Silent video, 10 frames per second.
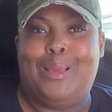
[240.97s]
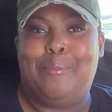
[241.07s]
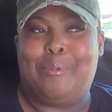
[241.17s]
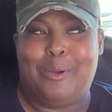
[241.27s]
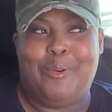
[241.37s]

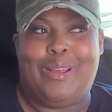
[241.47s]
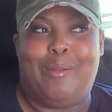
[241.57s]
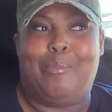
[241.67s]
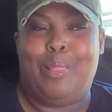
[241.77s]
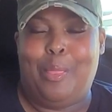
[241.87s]

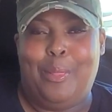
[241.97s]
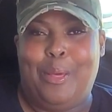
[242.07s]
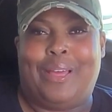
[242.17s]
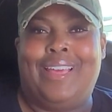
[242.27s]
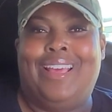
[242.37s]
Program.
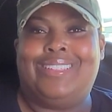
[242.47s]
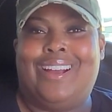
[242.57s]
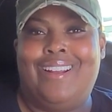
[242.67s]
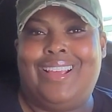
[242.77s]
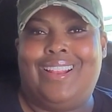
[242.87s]
It's
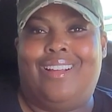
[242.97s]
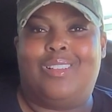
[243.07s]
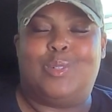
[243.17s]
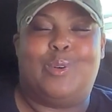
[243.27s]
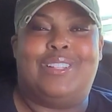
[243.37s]
hard to get all
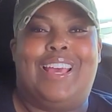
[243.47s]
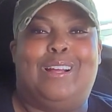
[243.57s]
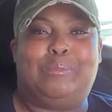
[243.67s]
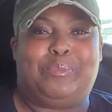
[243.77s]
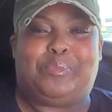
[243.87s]
those words out.
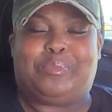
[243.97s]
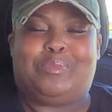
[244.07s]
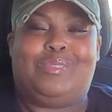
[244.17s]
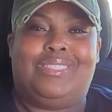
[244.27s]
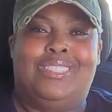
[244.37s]

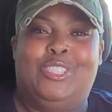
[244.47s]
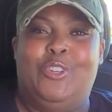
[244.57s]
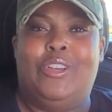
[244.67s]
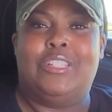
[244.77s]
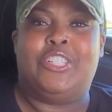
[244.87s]
So
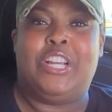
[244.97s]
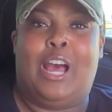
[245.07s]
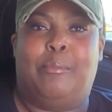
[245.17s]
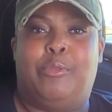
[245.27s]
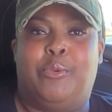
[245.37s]
you can
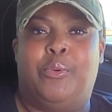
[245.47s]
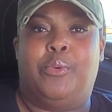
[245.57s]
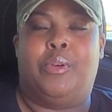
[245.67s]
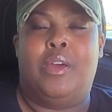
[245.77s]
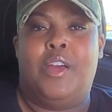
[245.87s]
shop
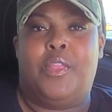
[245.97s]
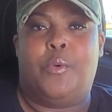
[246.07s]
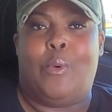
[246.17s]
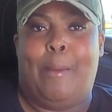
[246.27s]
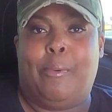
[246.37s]
through the
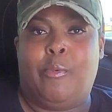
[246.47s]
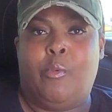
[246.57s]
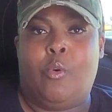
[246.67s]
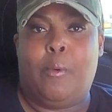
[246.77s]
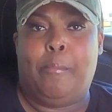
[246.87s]
Rapid
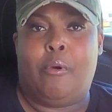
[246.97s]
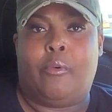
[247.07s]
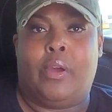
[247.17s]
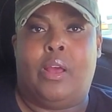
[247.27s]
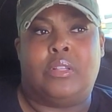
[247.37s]
Reward
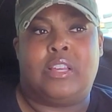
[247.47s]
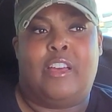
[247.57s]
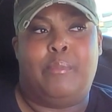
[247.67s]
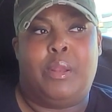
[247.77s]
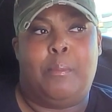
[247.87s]
Program.
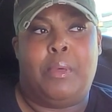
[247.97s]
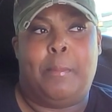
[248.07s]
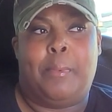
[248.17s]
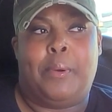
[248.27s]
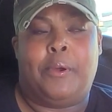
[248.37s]
I've been a
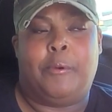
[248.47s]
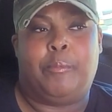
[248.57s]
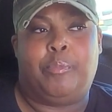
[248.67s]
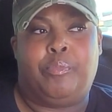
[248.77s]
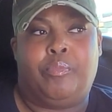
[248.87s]
member,
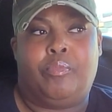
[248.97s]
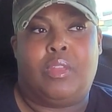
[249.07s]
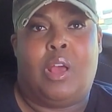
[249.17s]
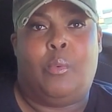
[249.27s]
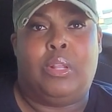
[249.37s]

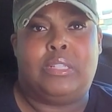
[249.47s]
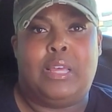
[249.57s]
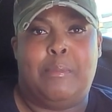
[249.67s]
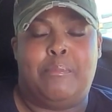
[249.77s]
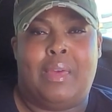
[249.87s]
I want to
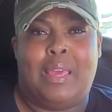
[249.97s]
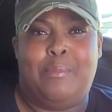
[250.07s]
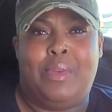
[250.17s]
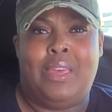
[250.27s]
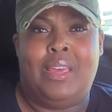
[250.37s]
say
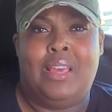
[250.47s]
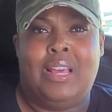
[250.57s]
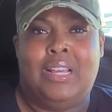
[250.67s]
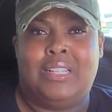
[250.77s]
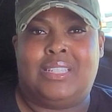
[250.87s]
maybe
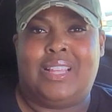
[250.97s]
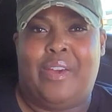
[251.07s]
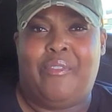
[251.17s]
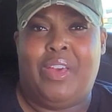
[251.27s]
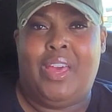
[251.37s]

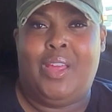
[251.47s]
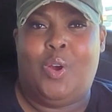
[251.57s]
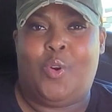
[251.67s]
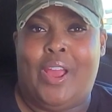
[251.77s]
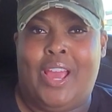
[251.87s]
7
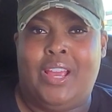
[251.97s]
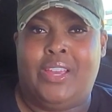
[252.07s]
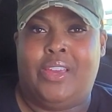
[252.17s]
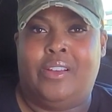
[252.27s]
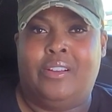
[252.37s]
or 8
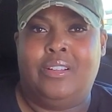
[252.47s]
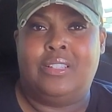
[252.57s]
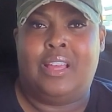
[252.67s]
years,